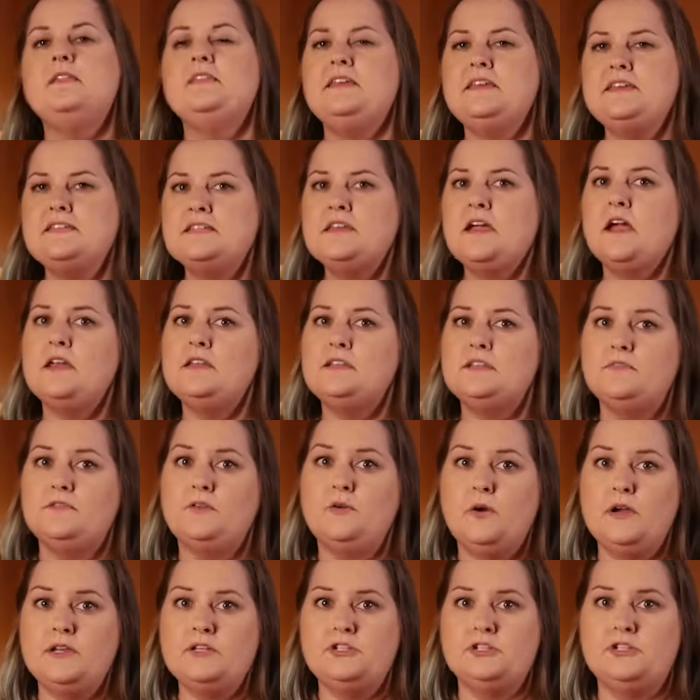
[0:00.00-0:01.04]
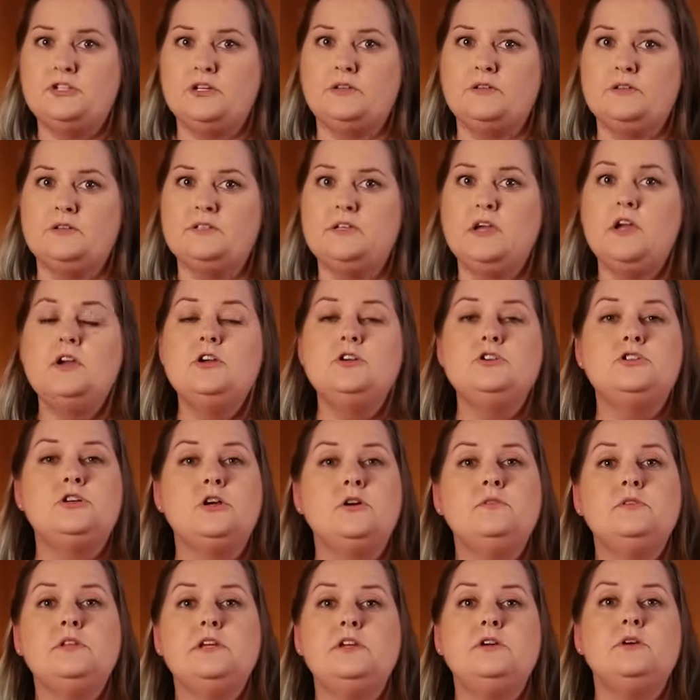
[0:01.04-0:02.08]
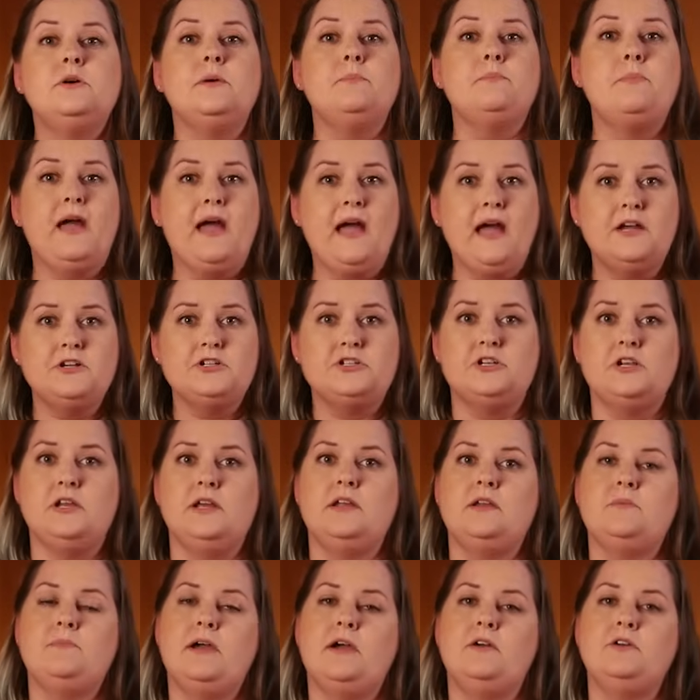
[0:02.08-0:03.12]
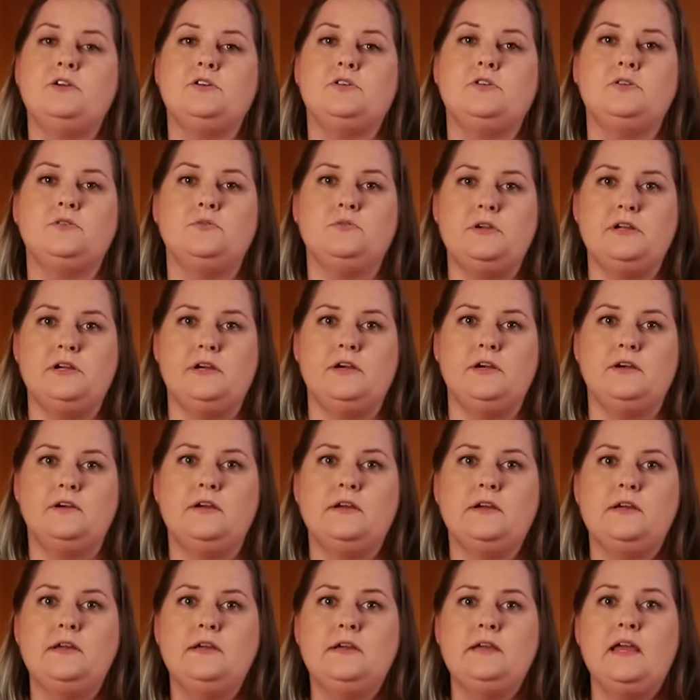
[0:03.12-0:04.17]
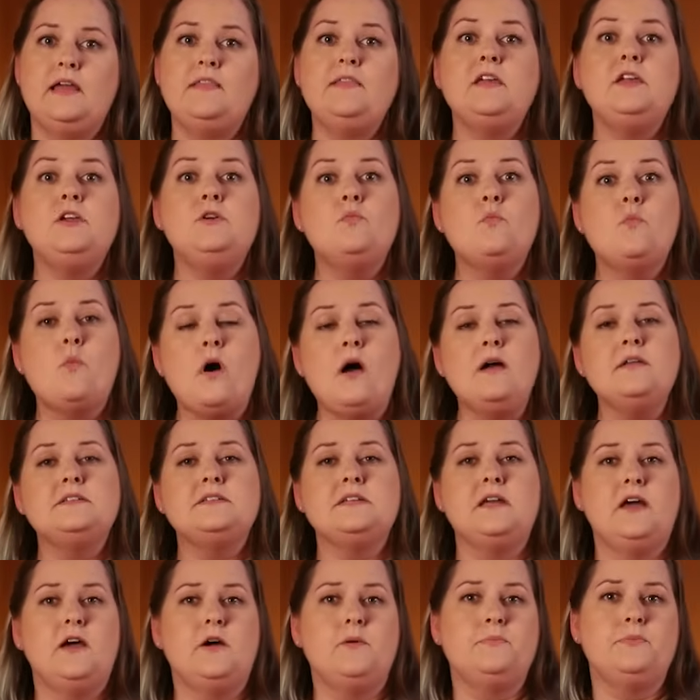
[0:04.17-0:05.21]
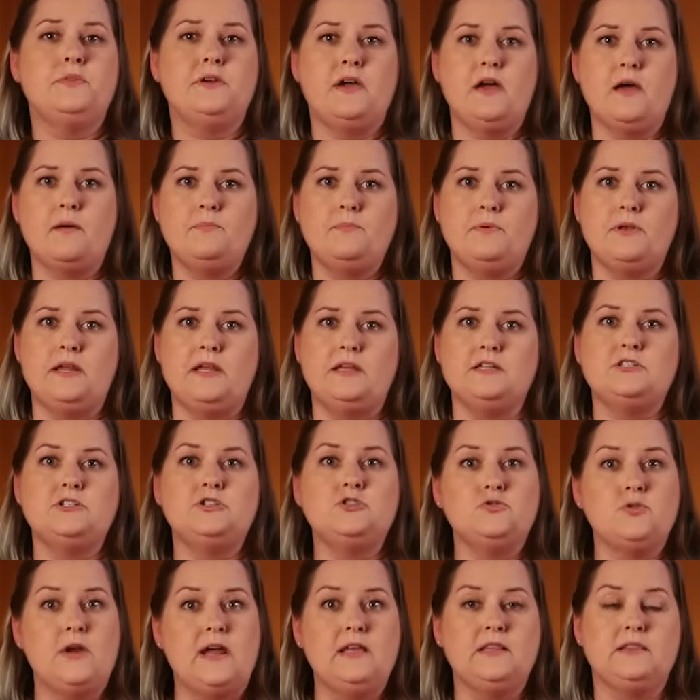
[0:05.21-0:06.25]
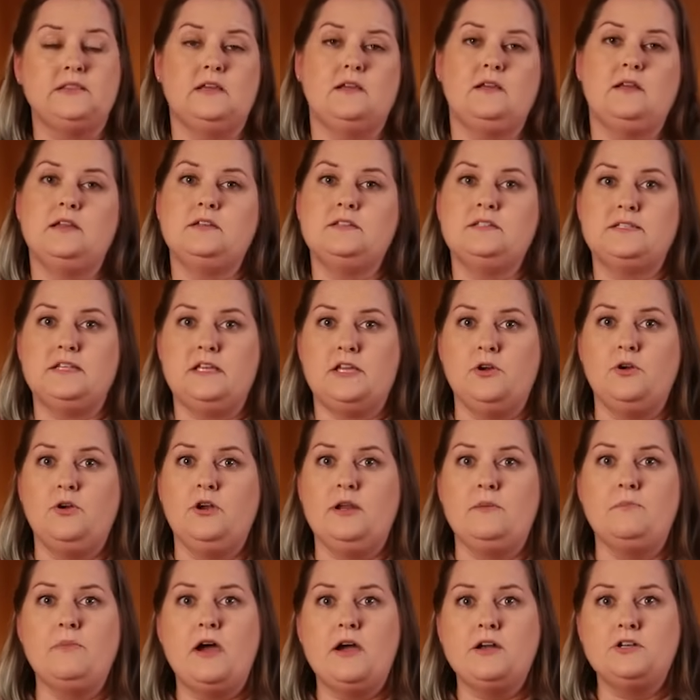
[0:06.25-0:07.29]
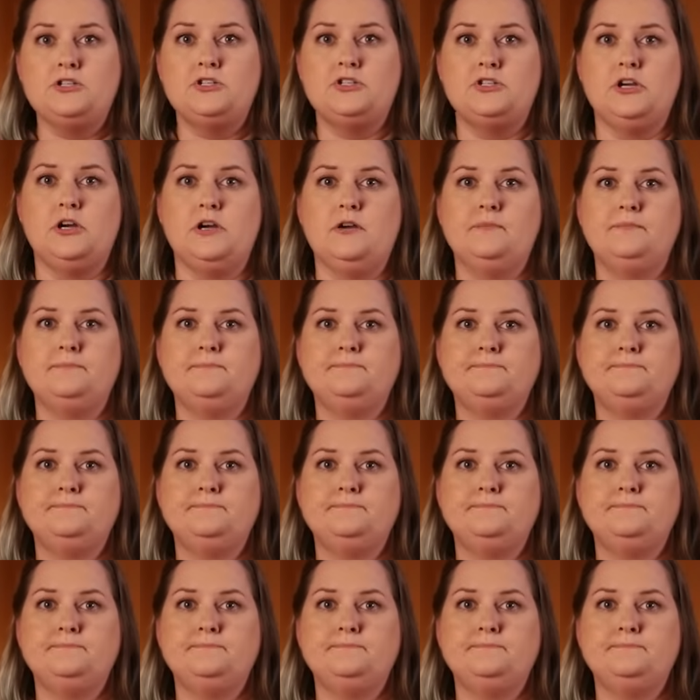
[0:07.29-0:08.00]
These kinds of questions show that you are passionate about your career and that you want to help the company strengthen its security posture.